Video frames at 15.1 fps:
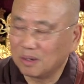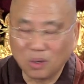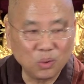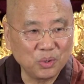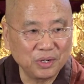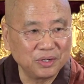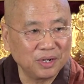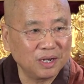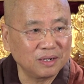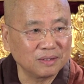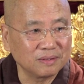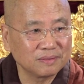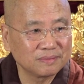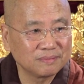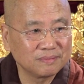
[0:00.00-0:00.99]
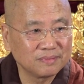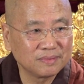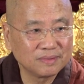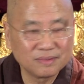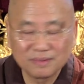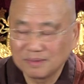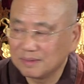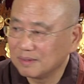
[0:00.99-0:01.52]
old and young.
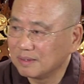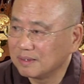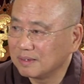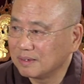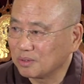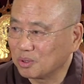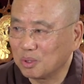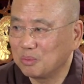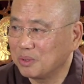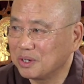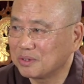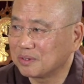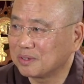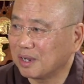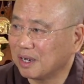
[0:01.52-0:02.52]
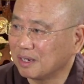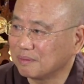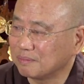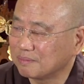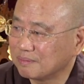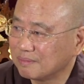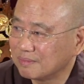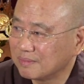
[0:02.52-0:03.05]
Don't waste your time.